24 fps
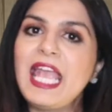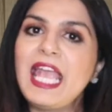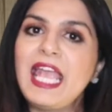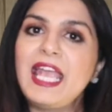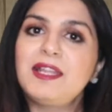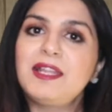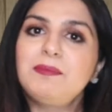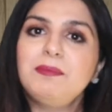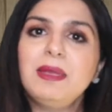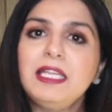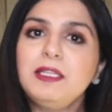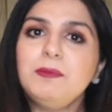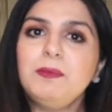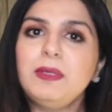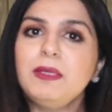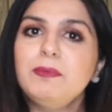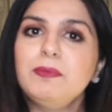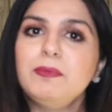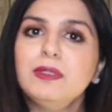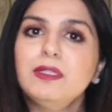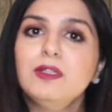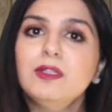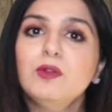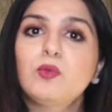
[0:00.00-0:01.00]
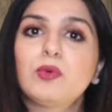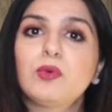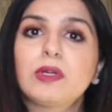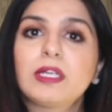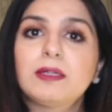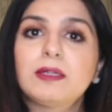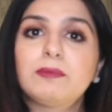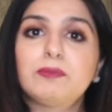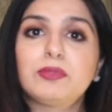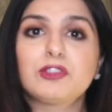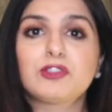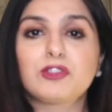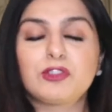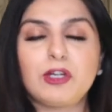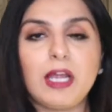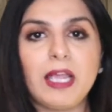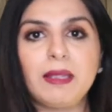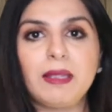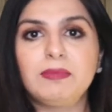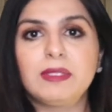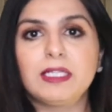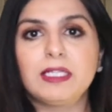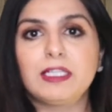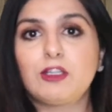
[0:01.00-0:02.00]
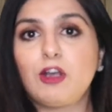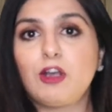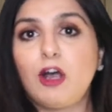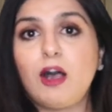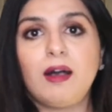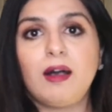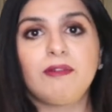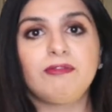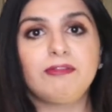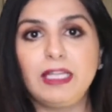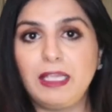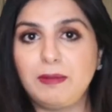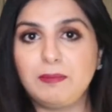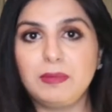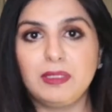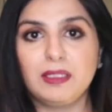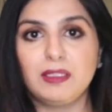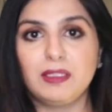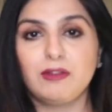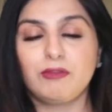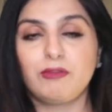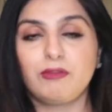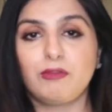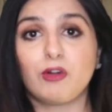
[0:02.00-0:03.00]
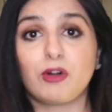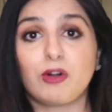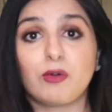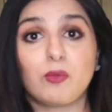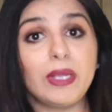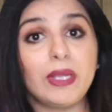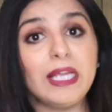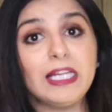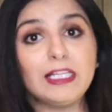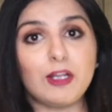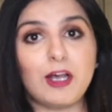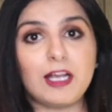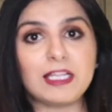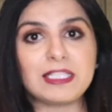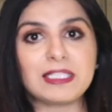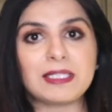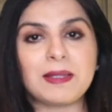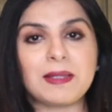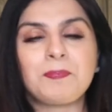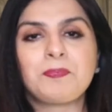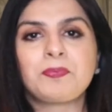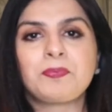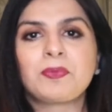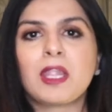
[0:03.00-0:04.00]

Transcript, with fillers: and many people were prescribed it off-label for weight loss.